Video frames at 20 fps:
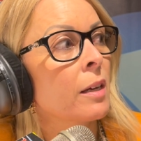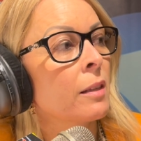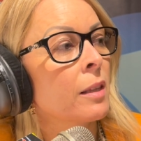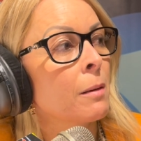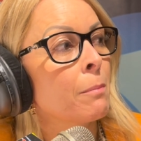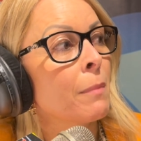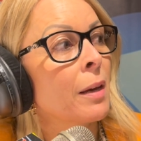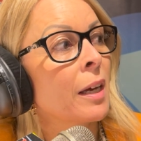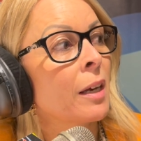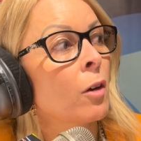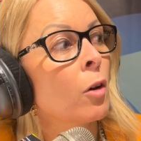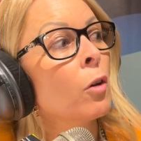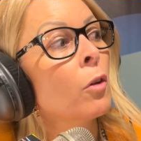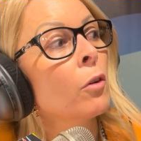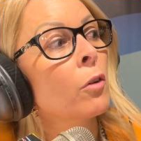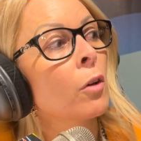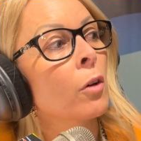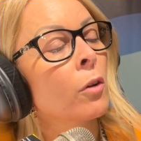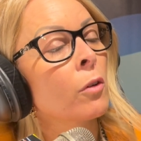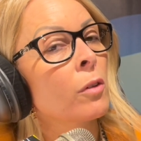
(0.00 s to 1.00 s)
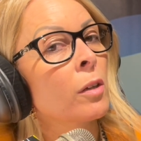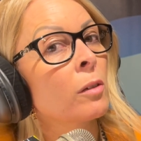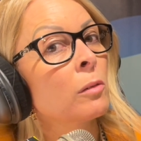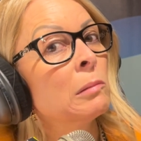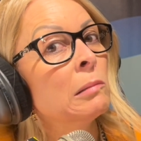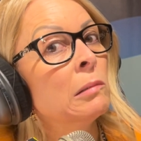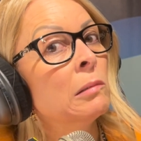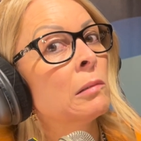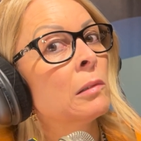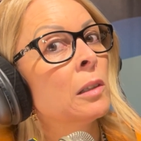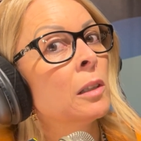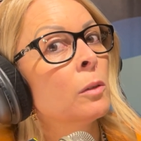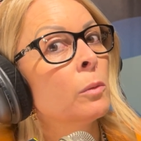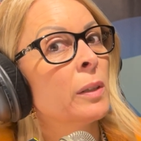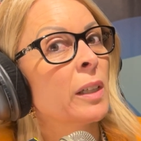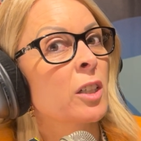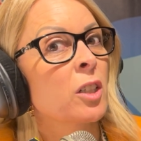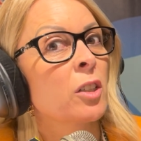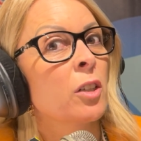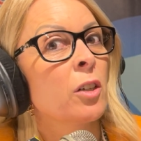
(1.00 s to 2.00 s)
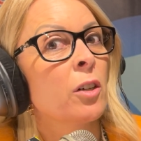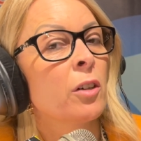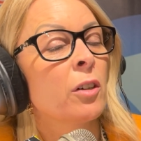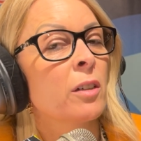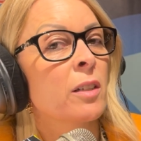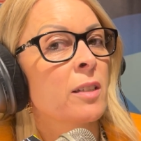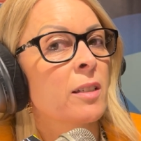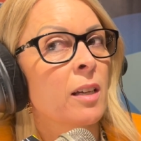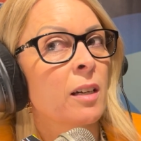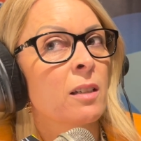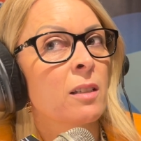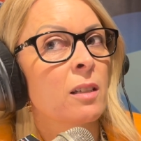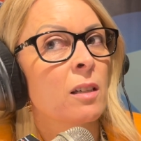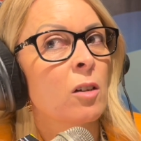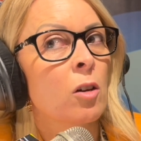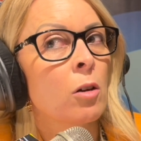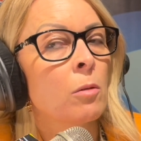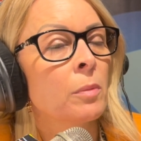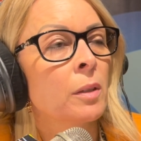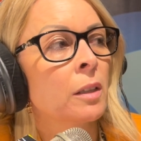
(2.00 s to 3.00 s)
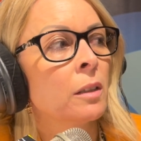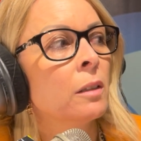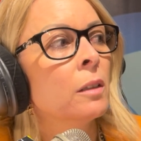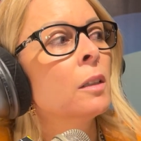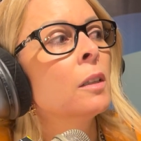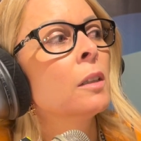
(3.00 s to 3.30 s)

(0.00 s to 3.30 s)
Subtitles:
they may not know that, we actually own it as tenants in common,